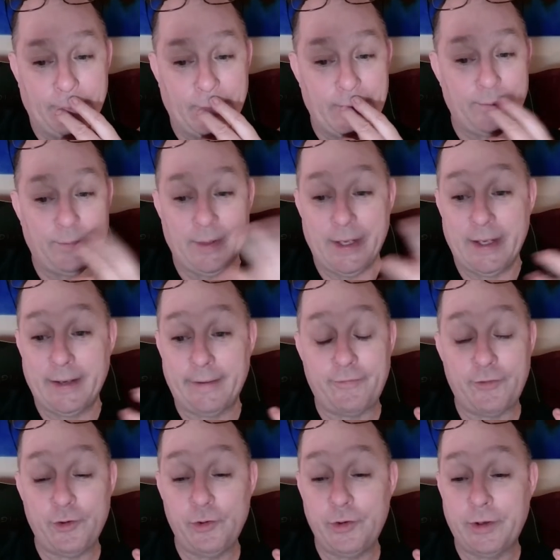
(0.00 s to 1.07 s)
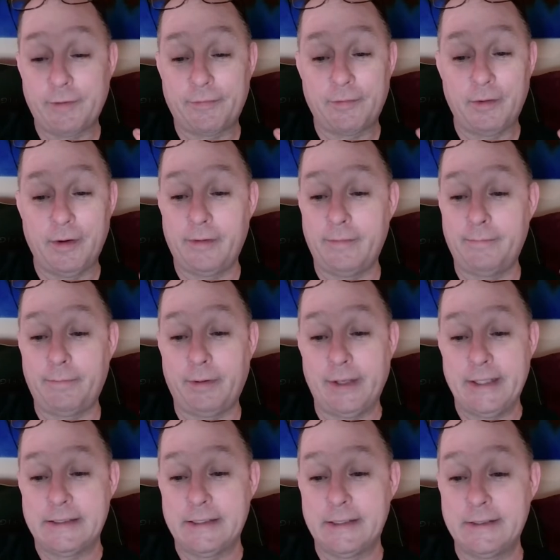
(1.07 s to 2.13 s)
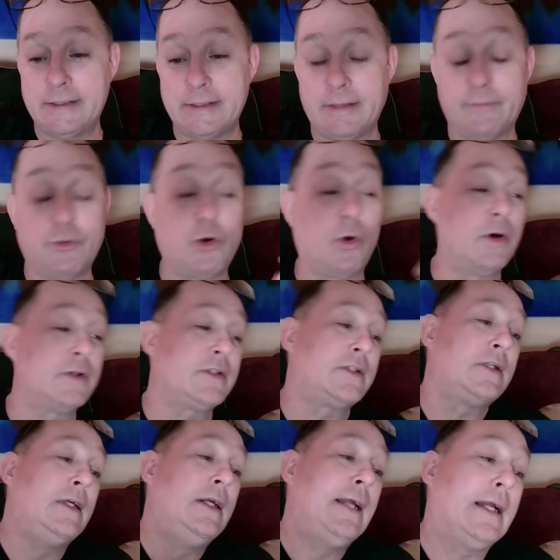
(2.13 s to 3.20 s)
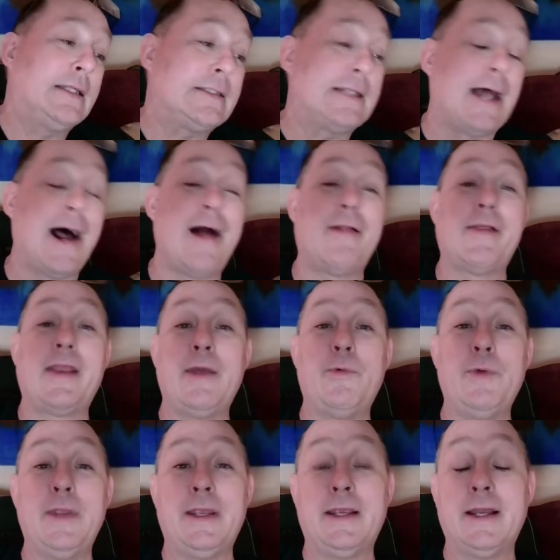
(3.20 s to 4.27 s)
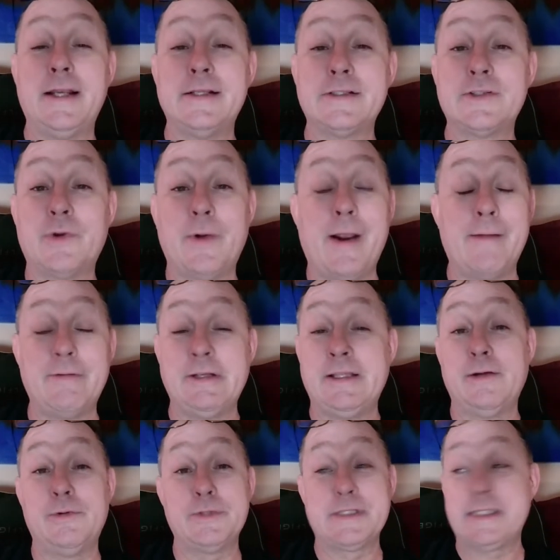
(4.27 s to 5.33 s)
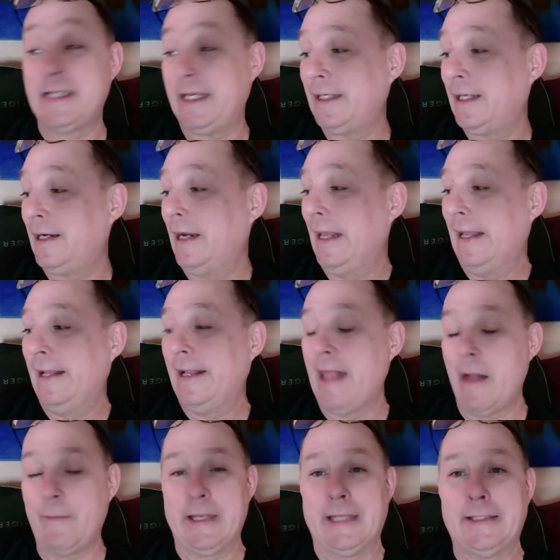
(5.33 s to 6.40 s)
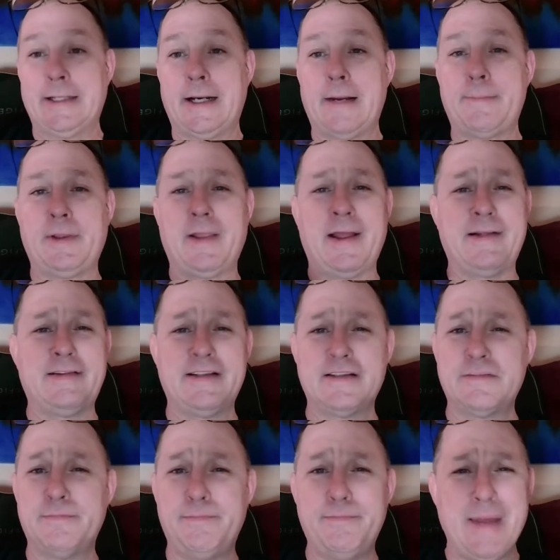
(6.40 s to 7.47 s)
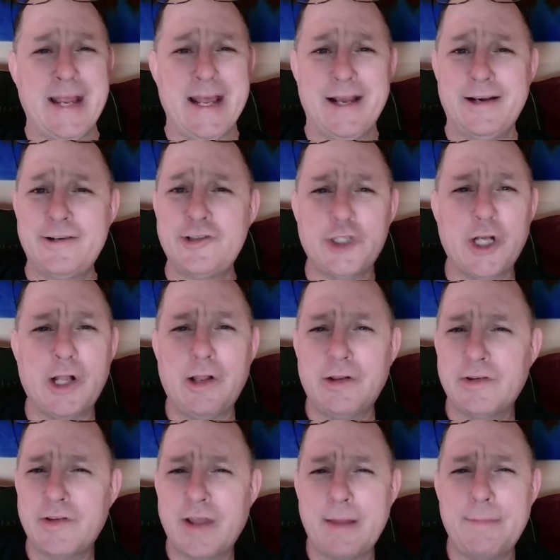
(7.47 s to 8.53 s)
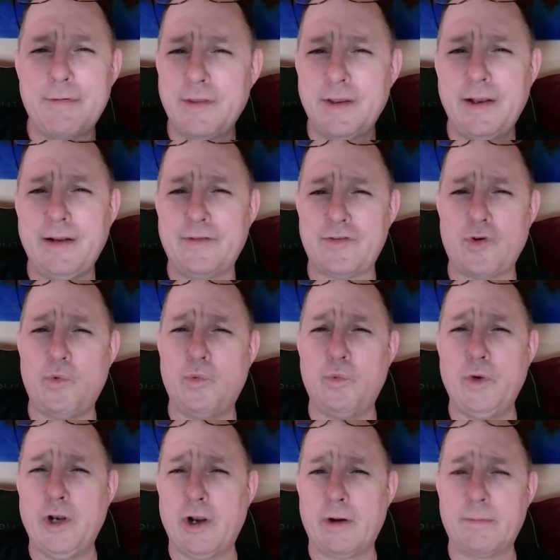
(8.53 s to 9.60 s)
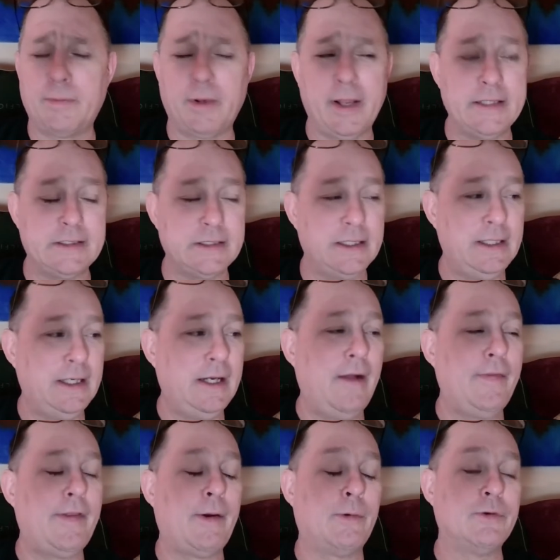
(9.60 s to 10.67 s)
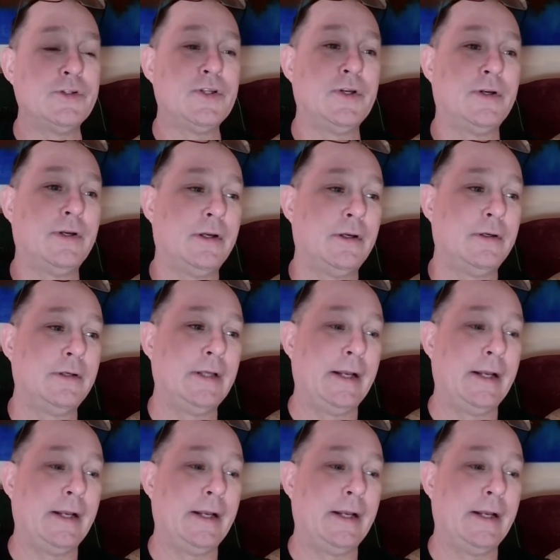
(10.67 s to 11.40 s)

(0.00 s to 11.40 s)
we hit a few different places. Of course, it's the holiday weekend, so everything was taken. And we ended up at like this band shell type thing. It's a weird place. There was a